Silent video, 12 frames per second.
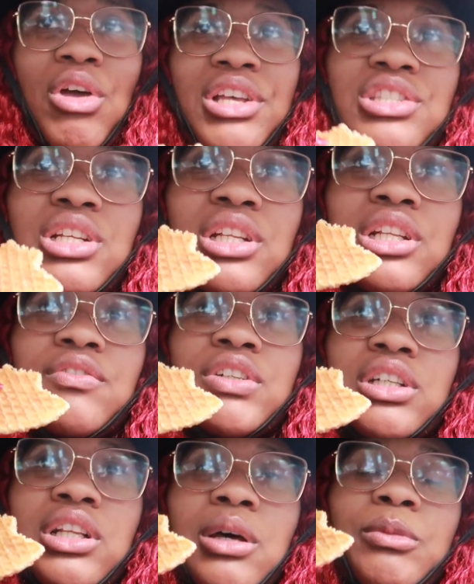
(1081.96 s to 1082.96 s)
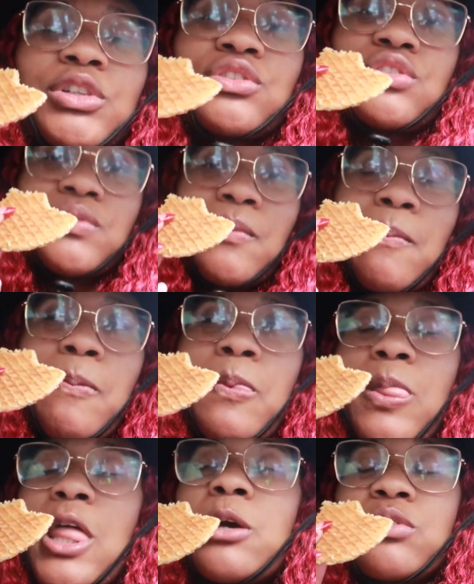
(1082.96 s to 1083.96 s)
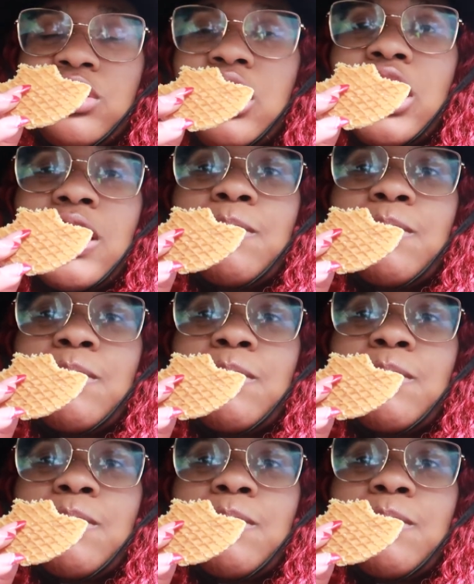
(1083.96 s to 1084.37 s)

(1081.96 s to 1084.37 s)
I said 11 kilometers, it was